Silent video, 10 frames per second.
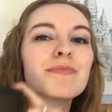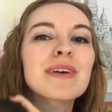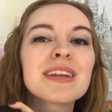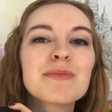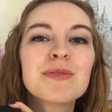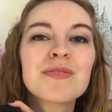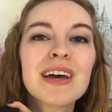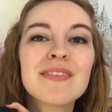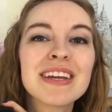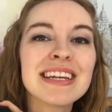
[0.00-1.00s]
My number
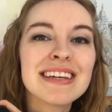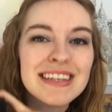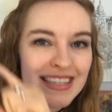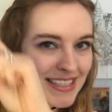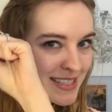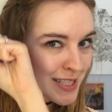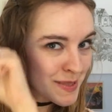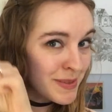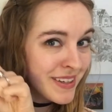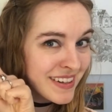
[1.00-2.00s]
5 idea is a
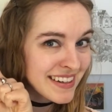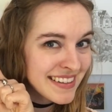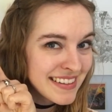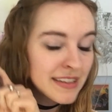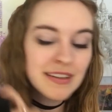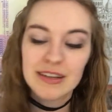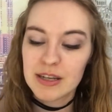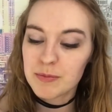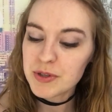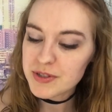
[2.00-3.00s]
speaker.
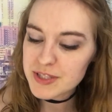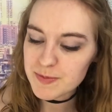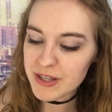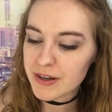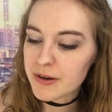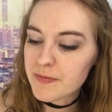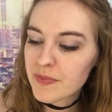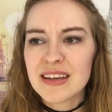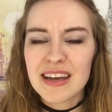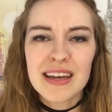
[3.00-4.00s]
a Bluetooth speaker.
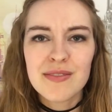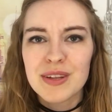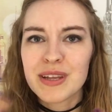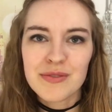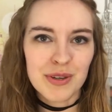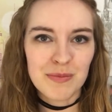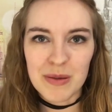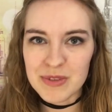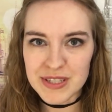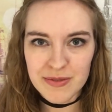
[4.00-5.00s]
I have a lot of good
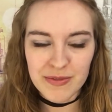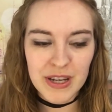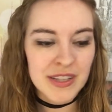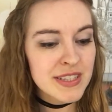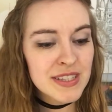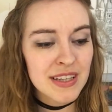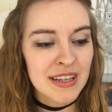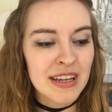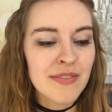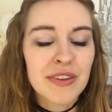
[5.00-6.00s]
memories of France,
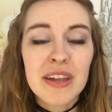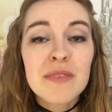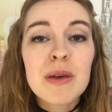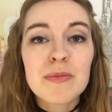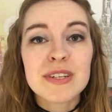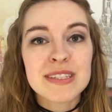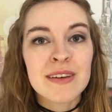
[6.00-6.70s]
and I have a lot of memories